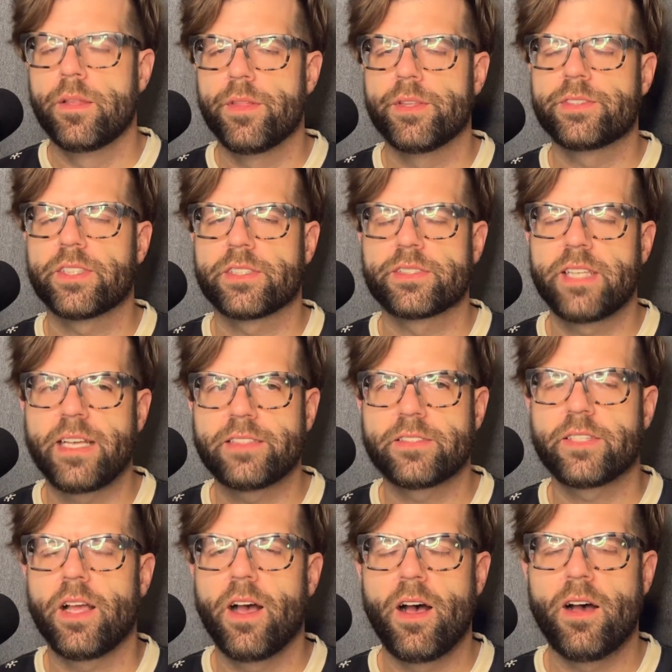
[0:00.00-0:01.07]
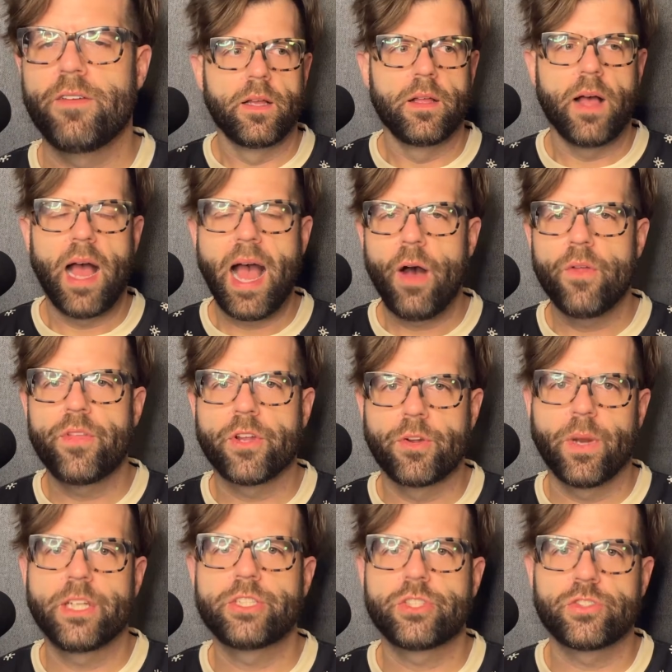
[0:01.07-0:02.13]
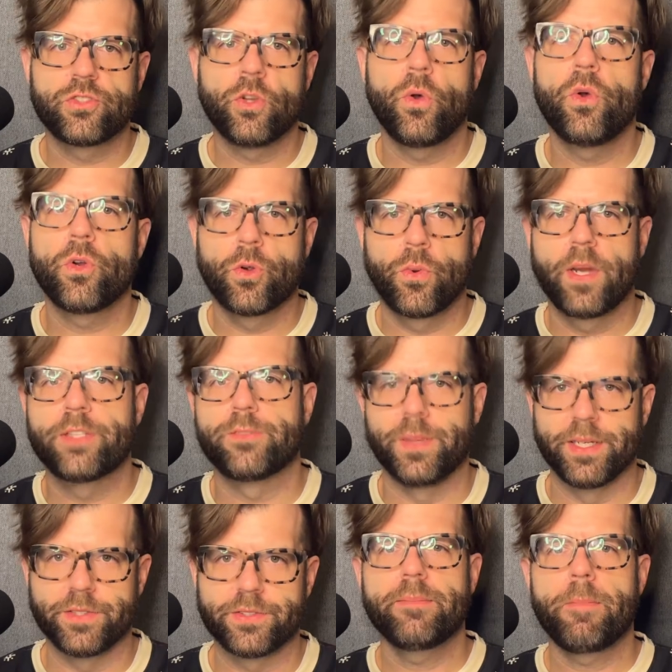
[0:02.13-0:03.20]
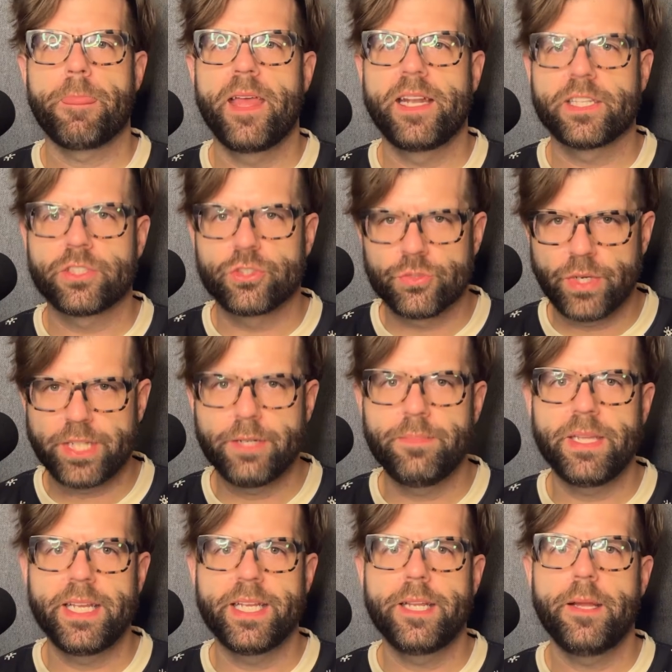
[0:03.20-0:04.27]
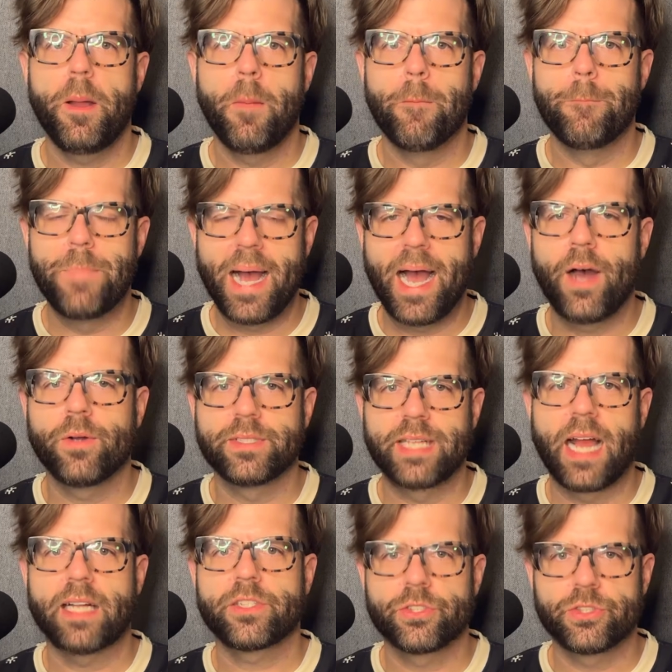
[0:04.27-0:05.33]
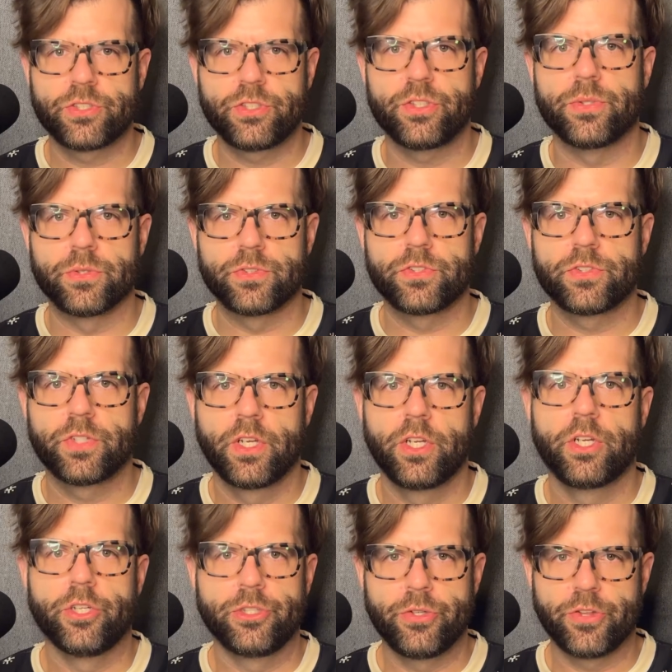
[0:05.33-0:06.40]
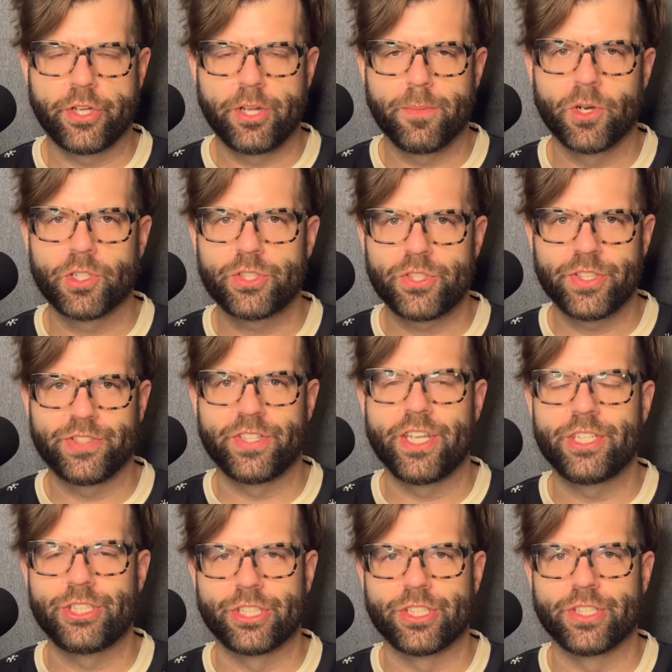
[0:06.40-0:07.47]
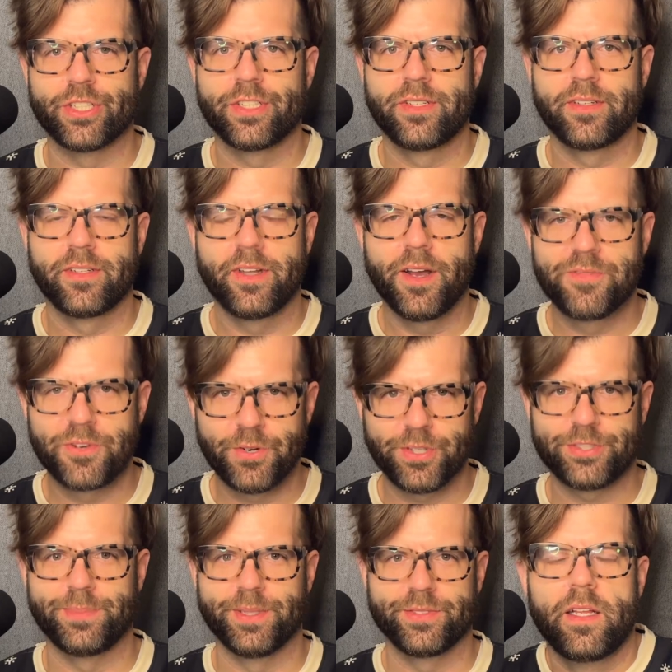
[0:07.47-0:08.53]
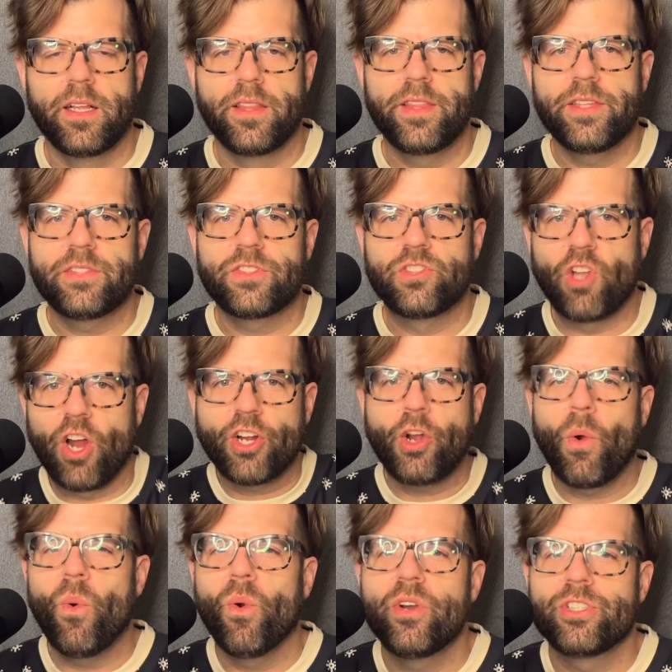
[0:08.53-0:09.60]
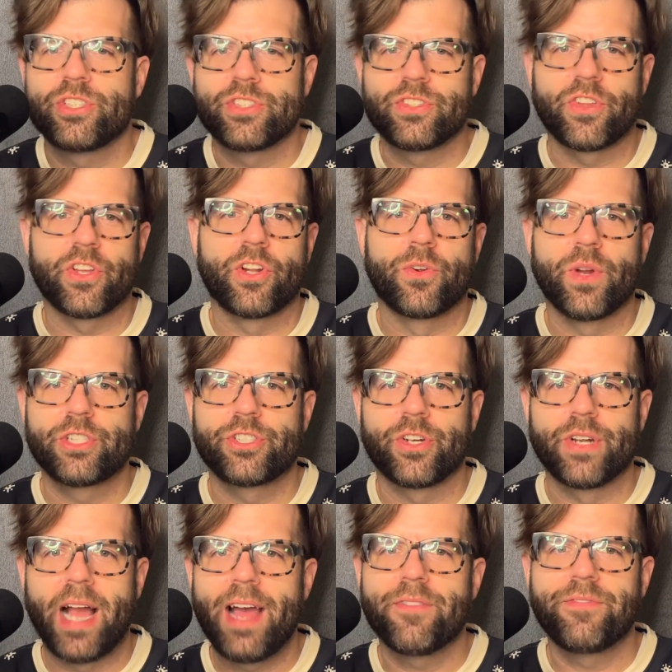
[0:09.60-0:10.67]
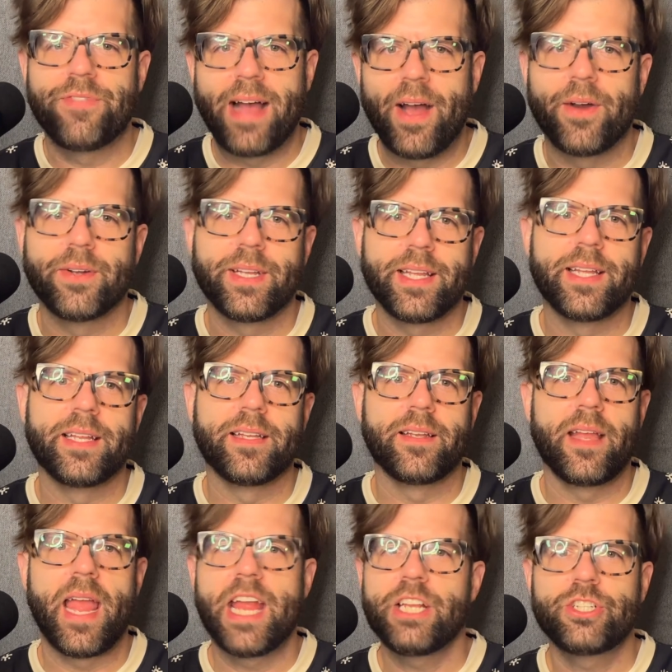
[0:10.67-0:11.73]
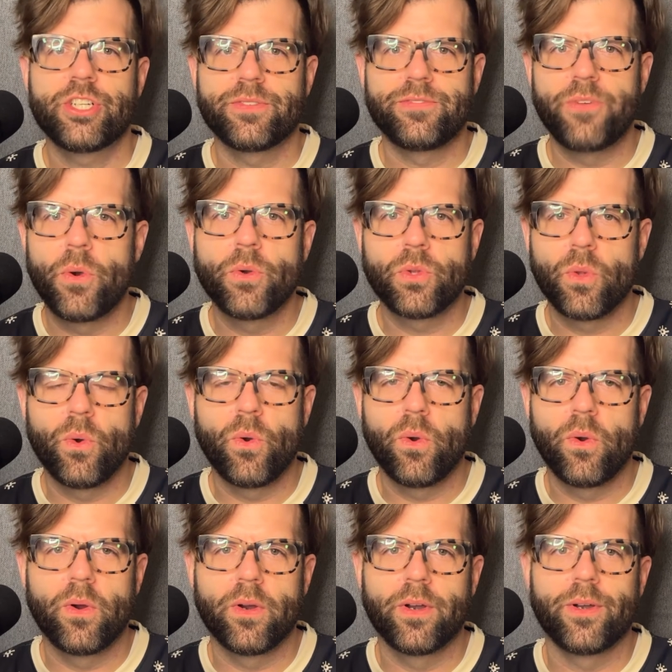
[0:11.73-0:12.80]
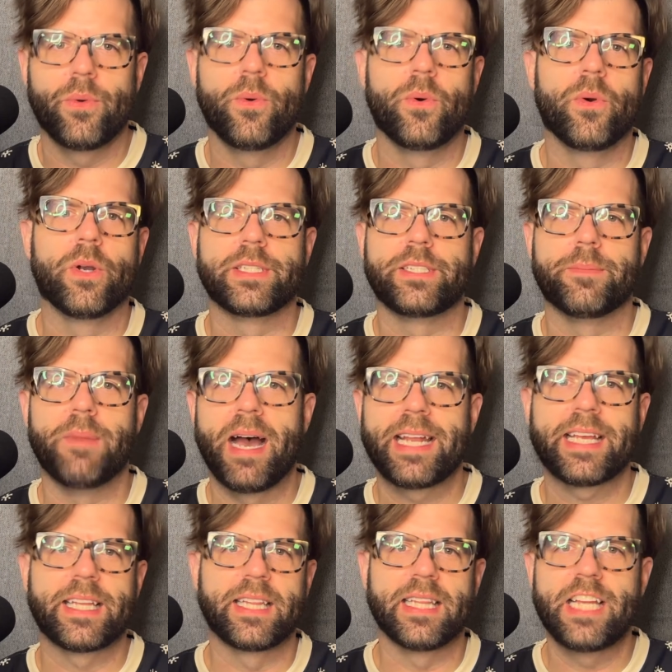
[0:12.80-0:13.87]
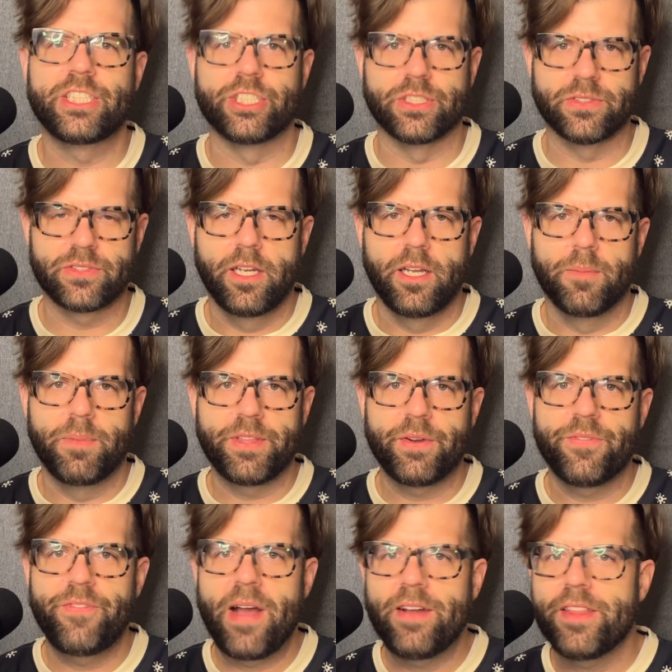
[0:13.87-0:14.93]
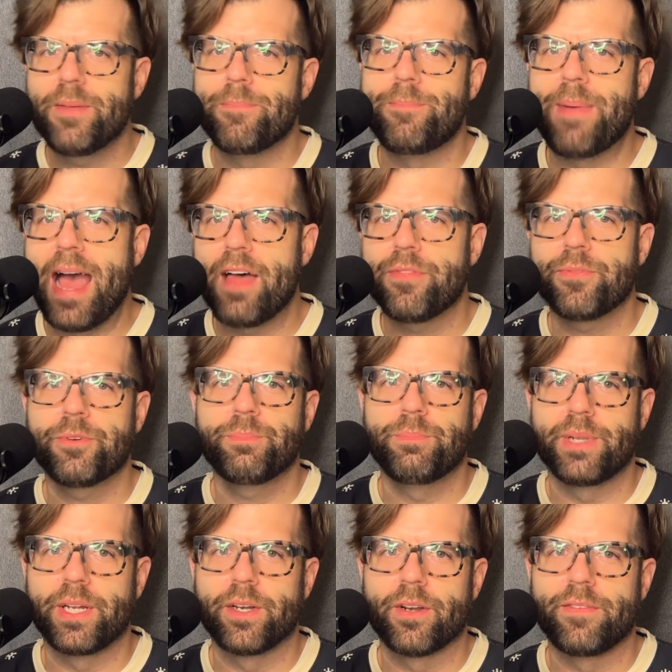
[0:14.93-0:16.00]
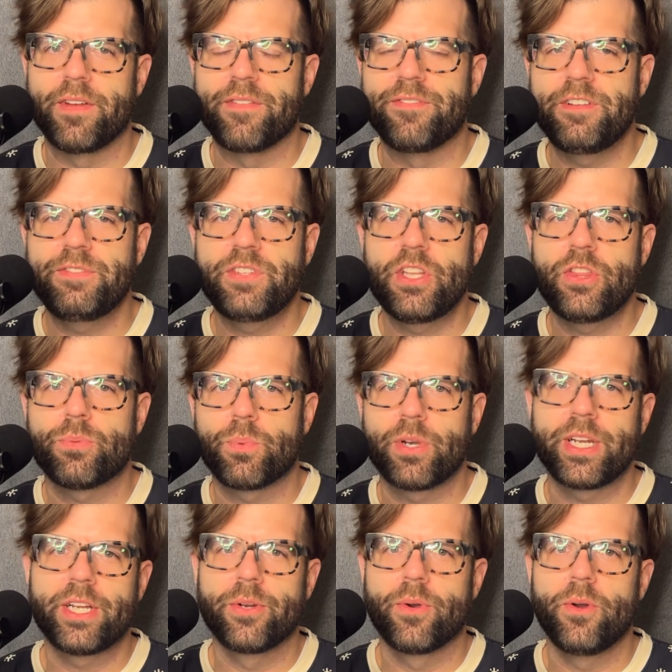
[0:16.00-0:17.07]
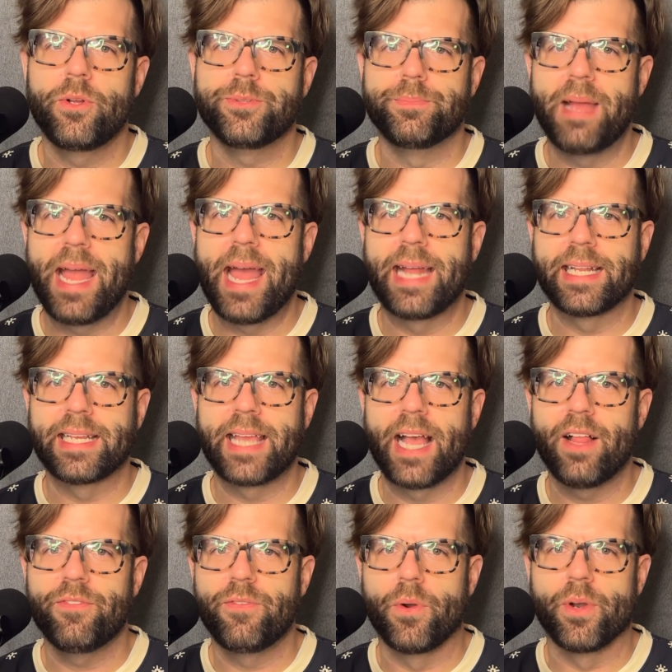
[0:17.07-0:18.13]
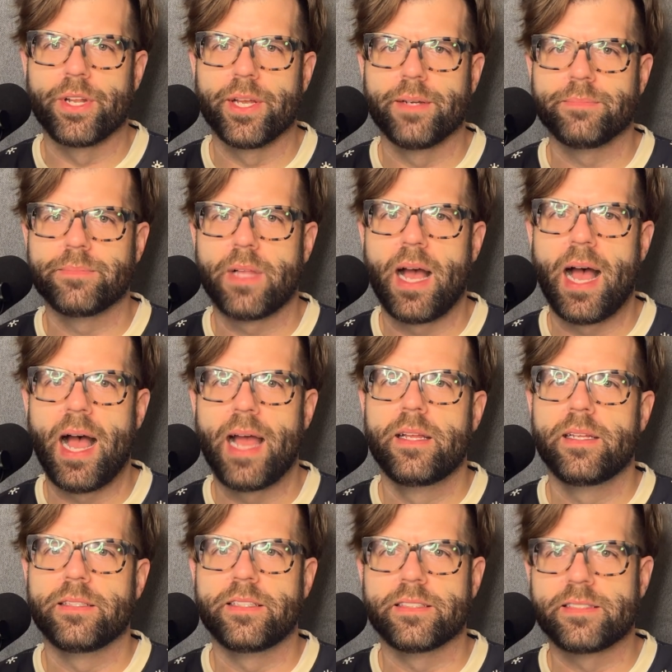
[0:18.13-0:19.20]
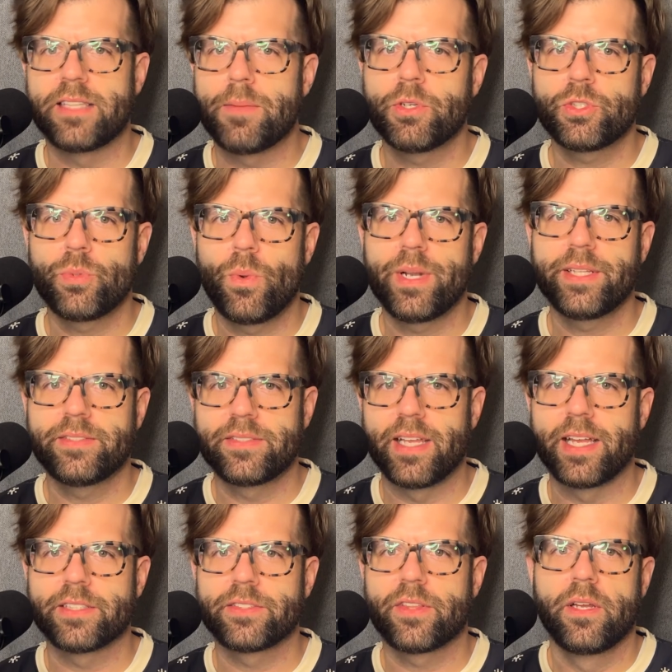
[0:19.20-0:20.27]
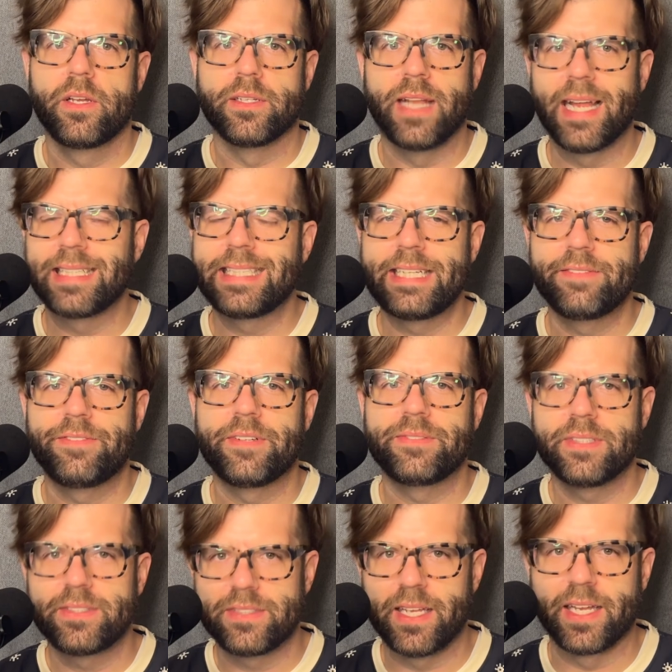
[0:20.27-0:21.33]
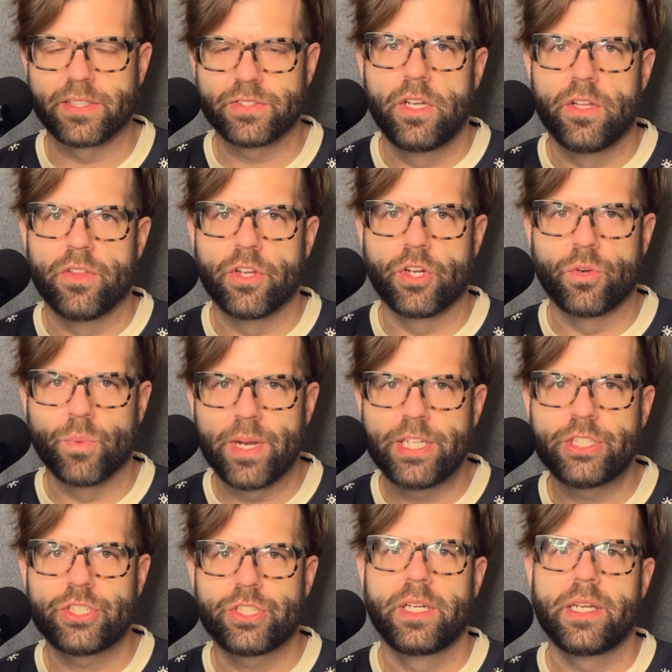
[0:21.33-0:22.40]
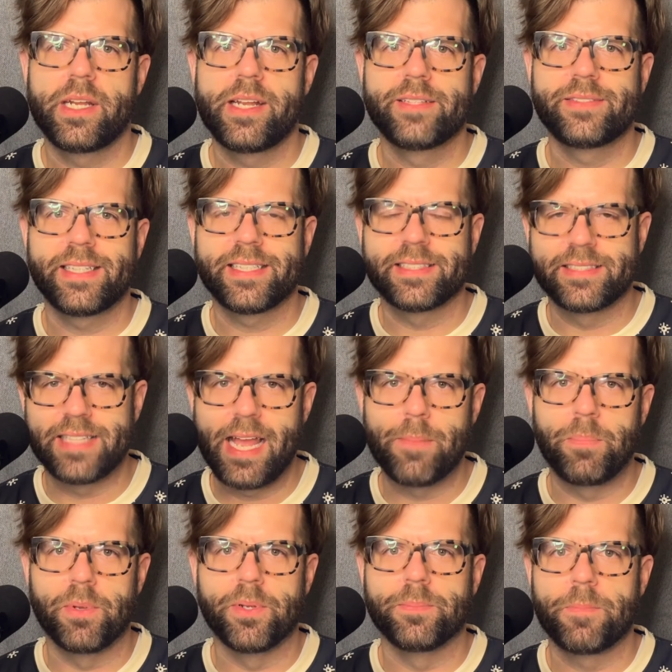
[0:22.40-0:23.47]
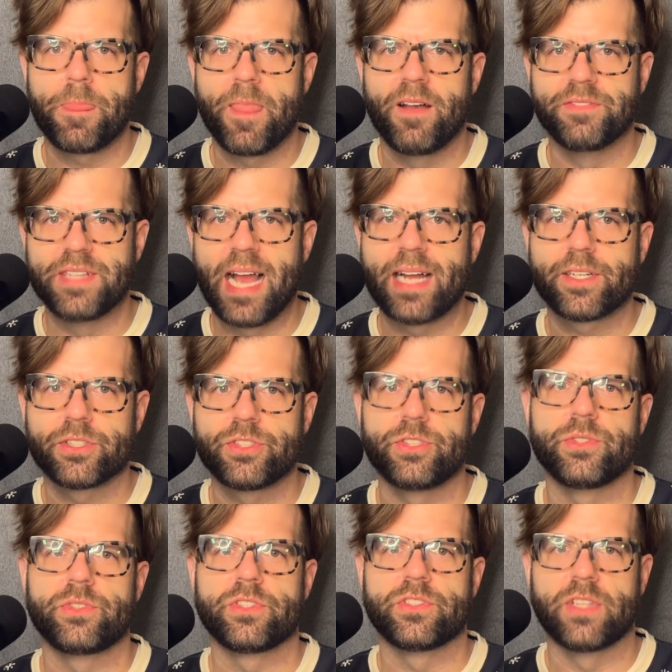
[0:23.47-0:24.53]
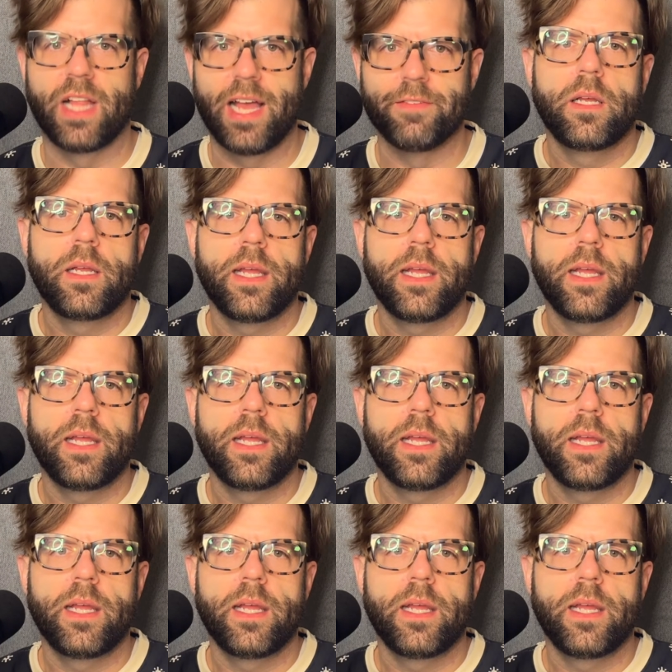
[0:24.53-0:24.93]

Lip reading: The success of How the Grinch Stole Christmas inextricably bound Dr. Seuss to the commercialization of Christmas. These dark origins of the Grinch are not found in ancient folklore or demonic legends, but they're found in the bathroom mirror of a 53-year-old man in California on December 26th, 1956. The Grinch is an example of Dr. Seuss's life.